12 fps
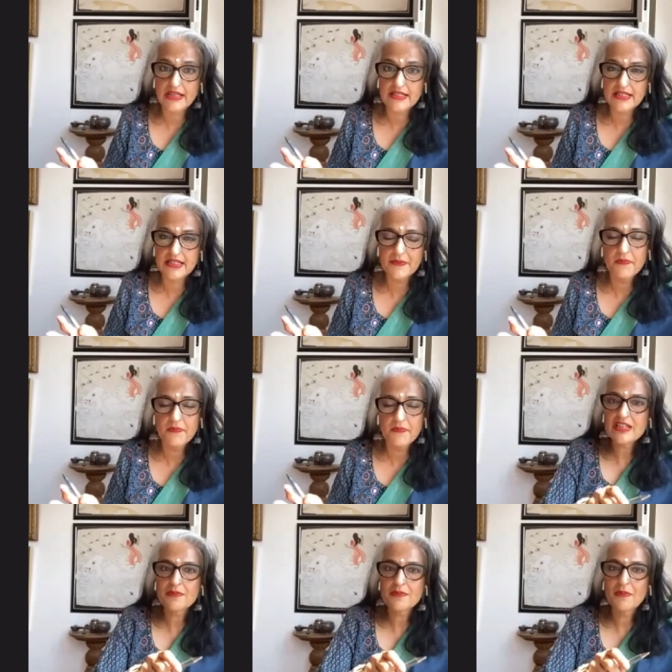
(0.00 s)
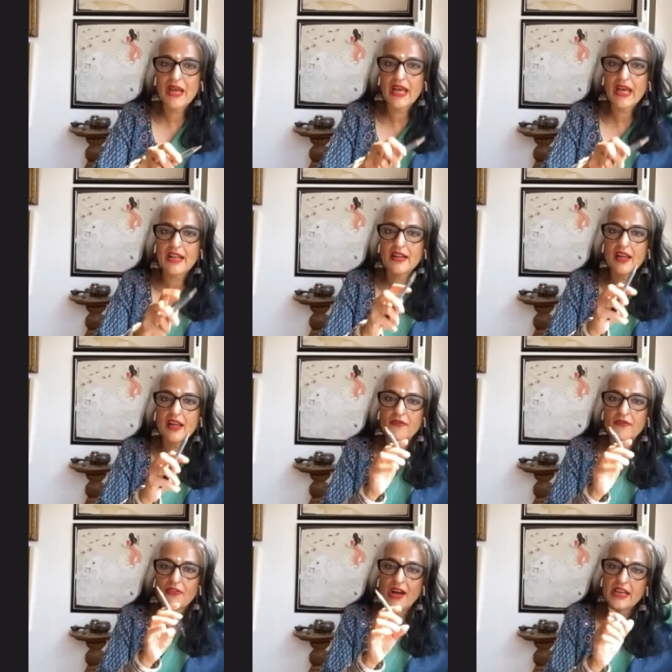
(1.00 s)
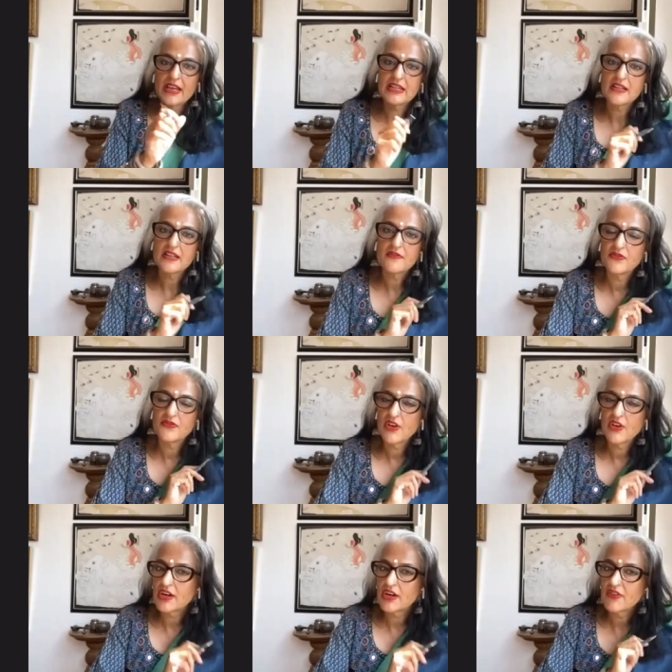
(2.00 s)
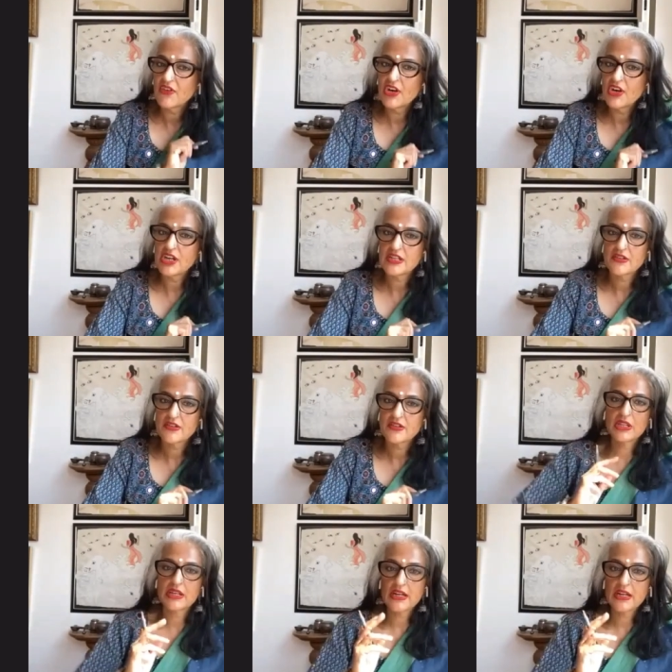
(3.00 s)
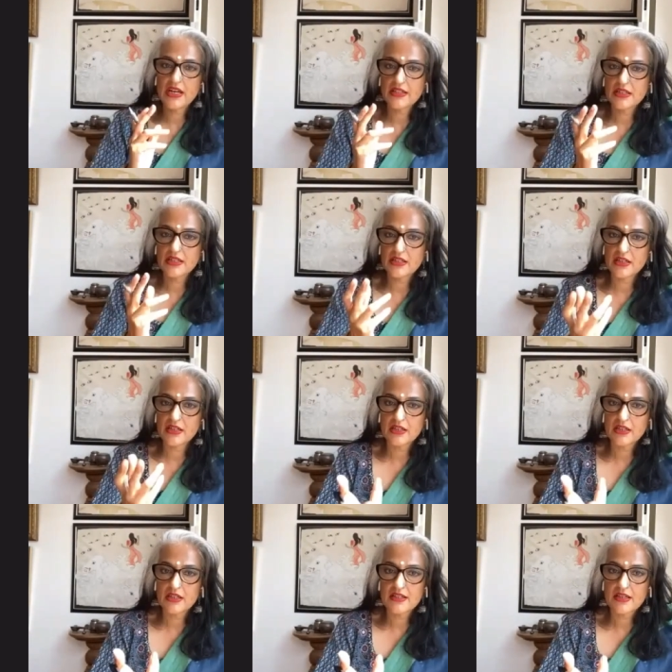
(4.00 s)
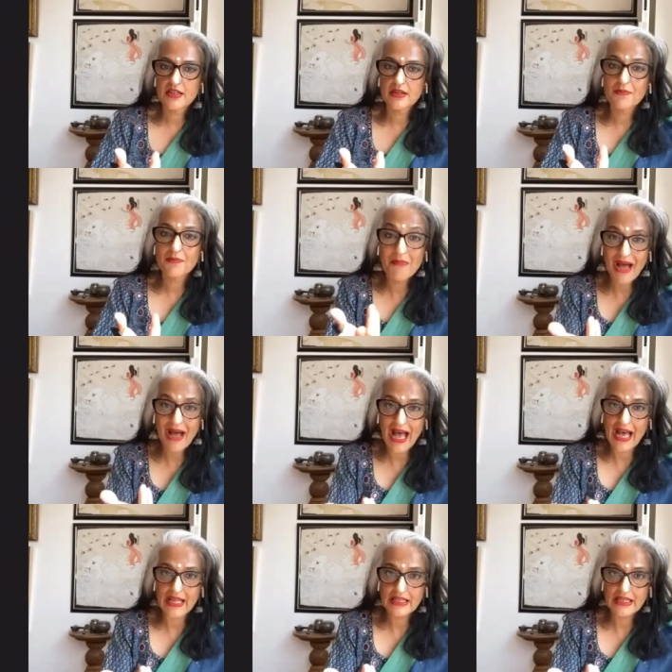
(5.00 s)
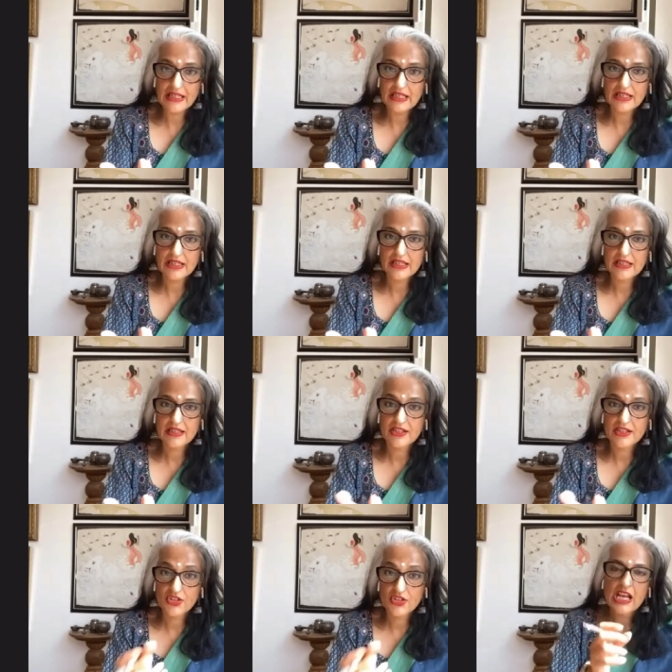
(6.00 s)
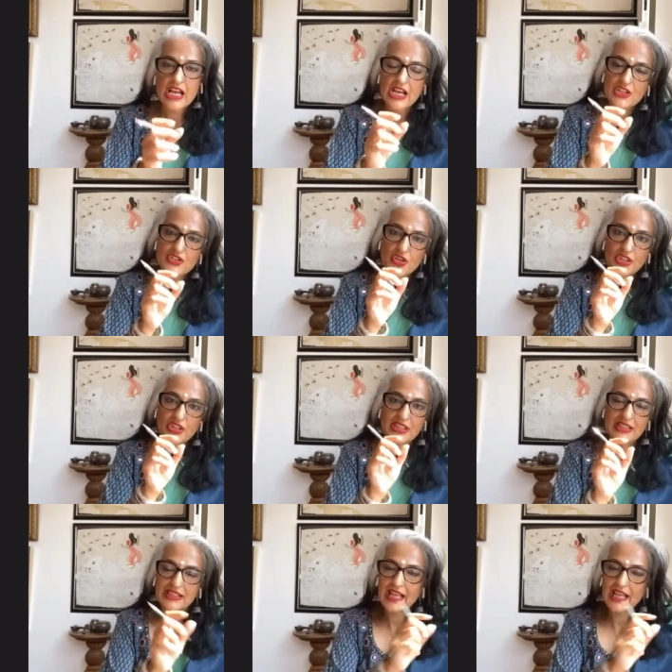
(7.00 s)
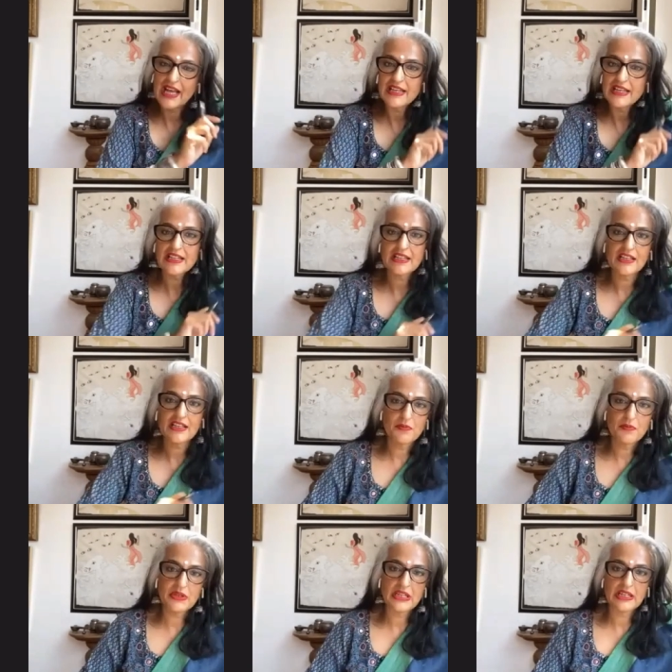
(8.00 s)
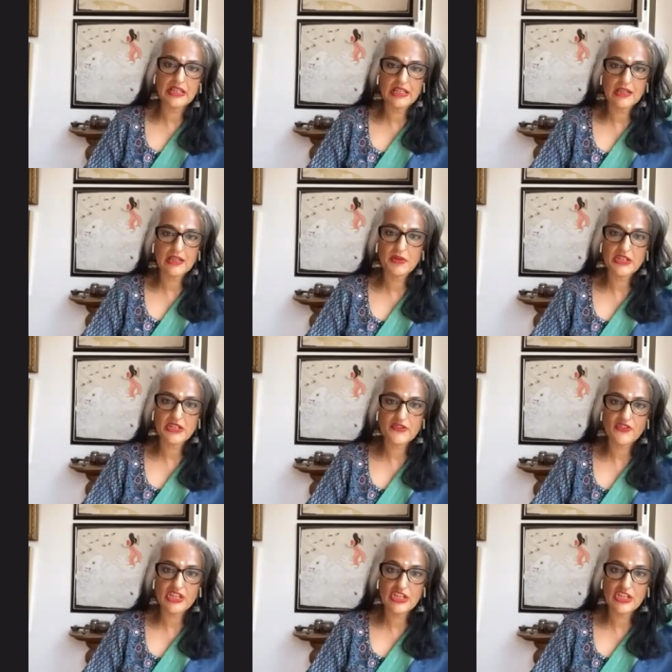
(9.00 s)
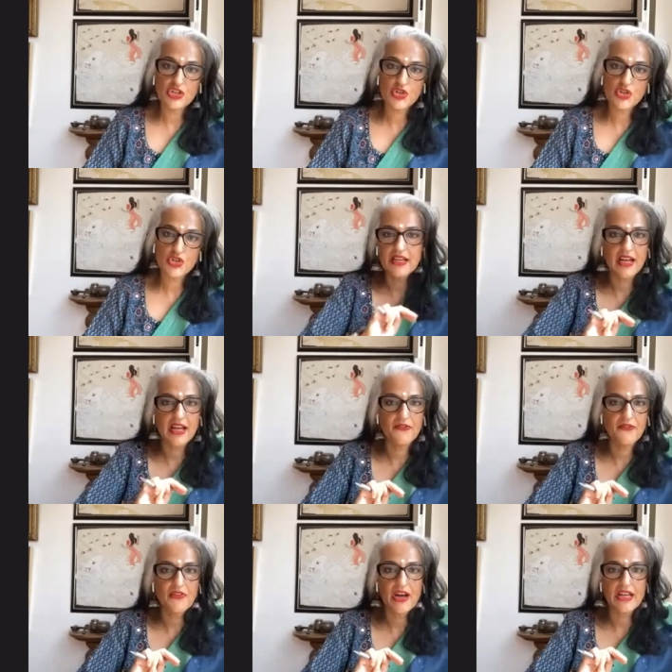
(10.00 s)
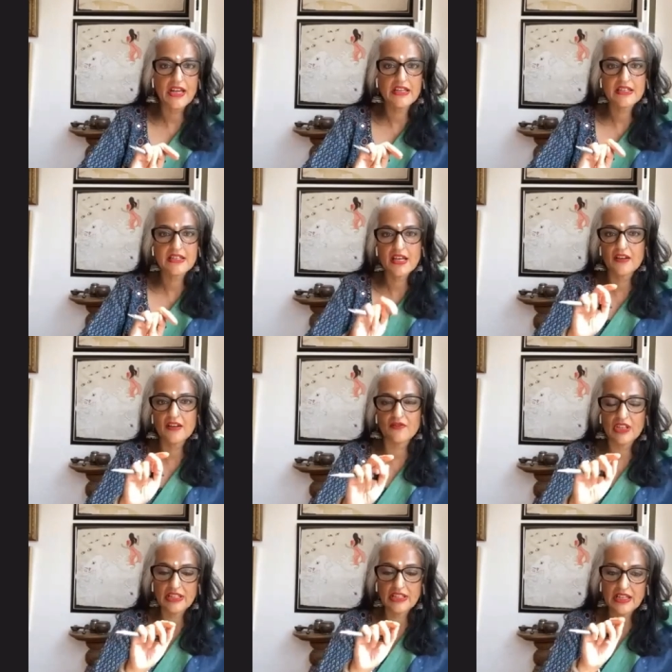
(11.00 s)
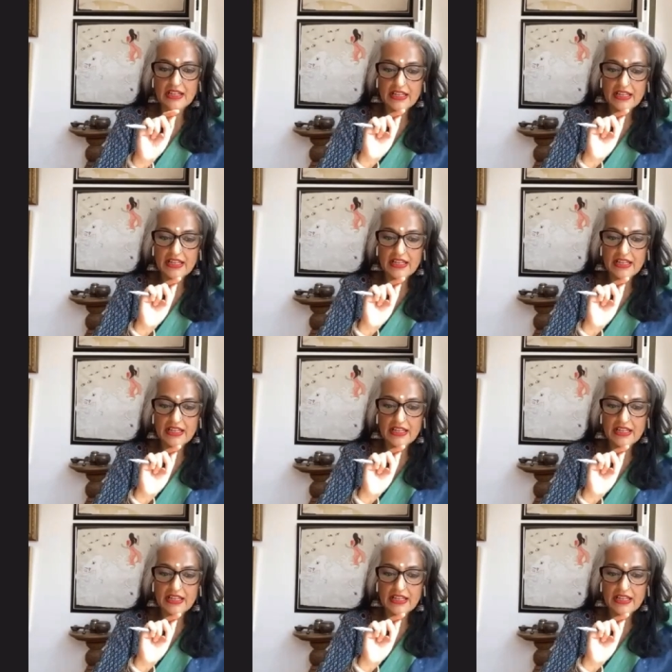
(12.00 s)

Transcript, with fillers: Straight men find it very, very difficult to be with another man, generally speaking. So that can be a little bit of an issue. And the other thing I find, Anvita, is that